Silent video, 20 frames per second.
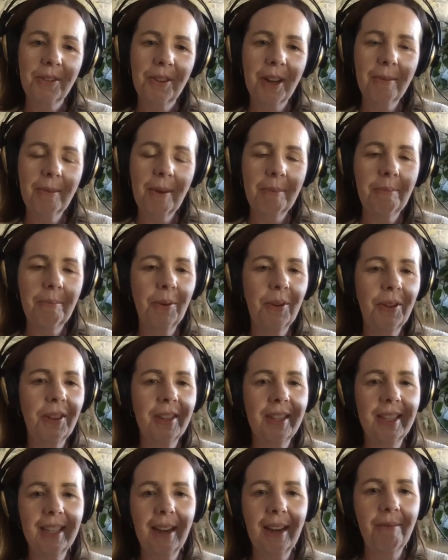come up with
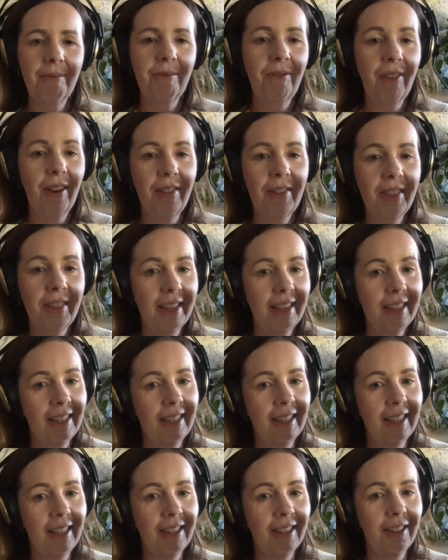some fun things
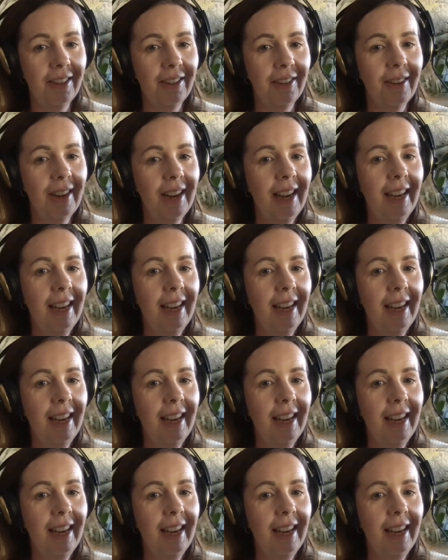to do